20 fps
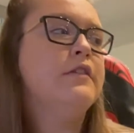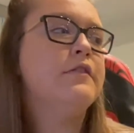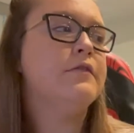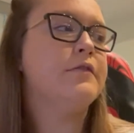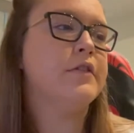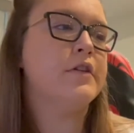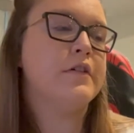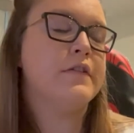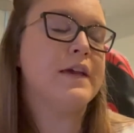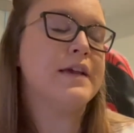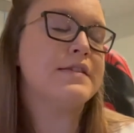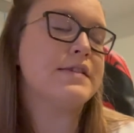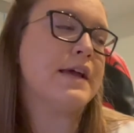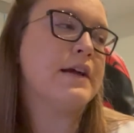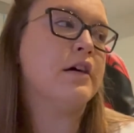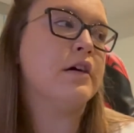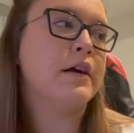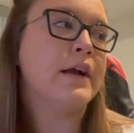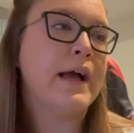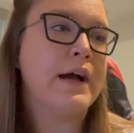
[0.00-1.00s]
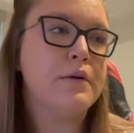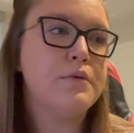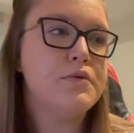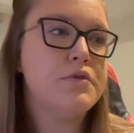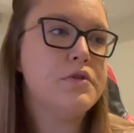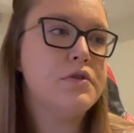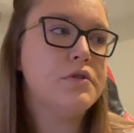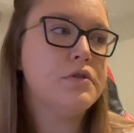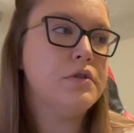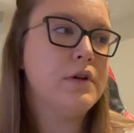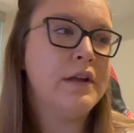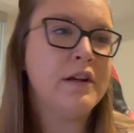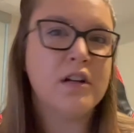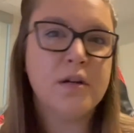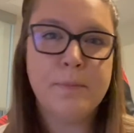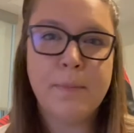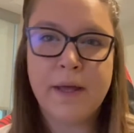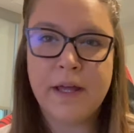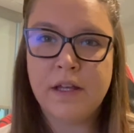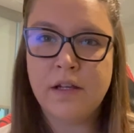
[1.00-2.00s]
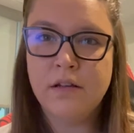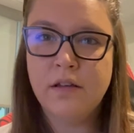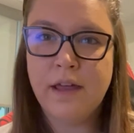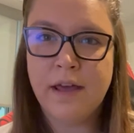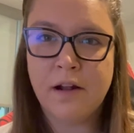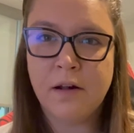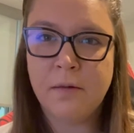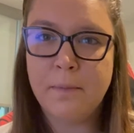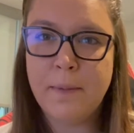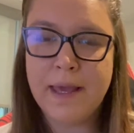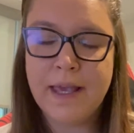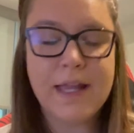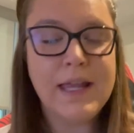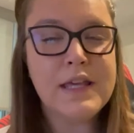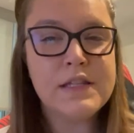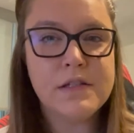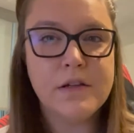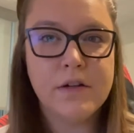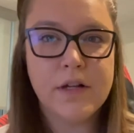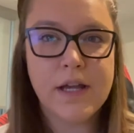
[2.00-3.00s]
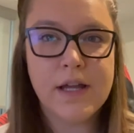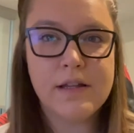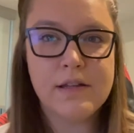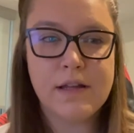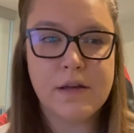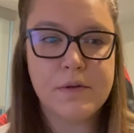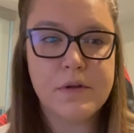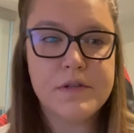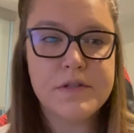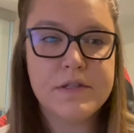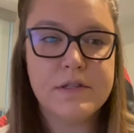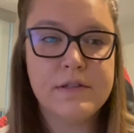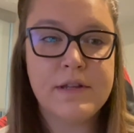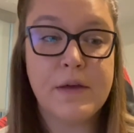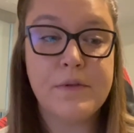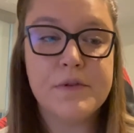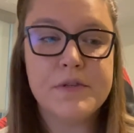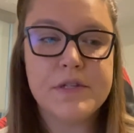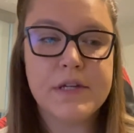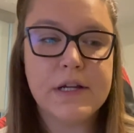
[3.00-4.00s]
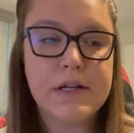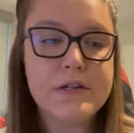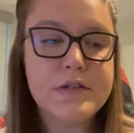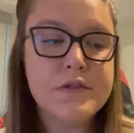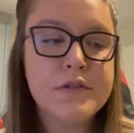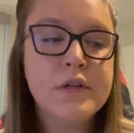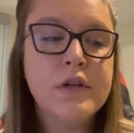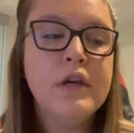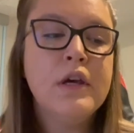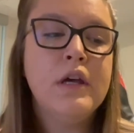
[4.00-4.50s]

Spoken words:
for things like our couch and our bed, that'll make it easier to get it down the stairs.